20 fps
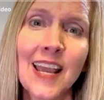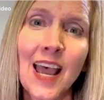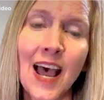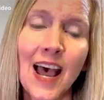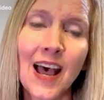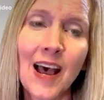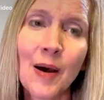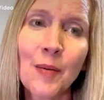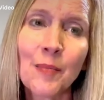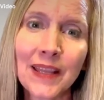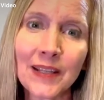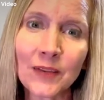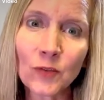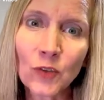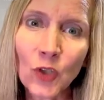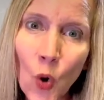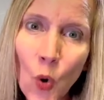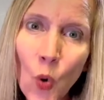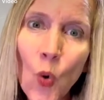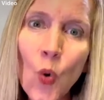it
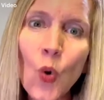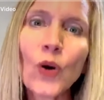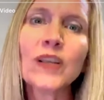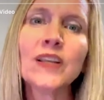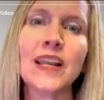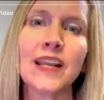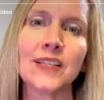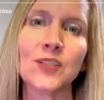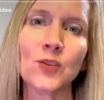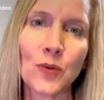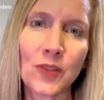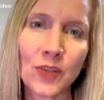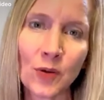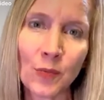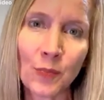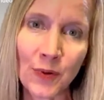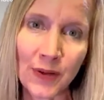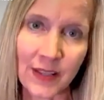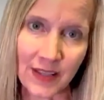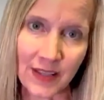coordinates with your breathing.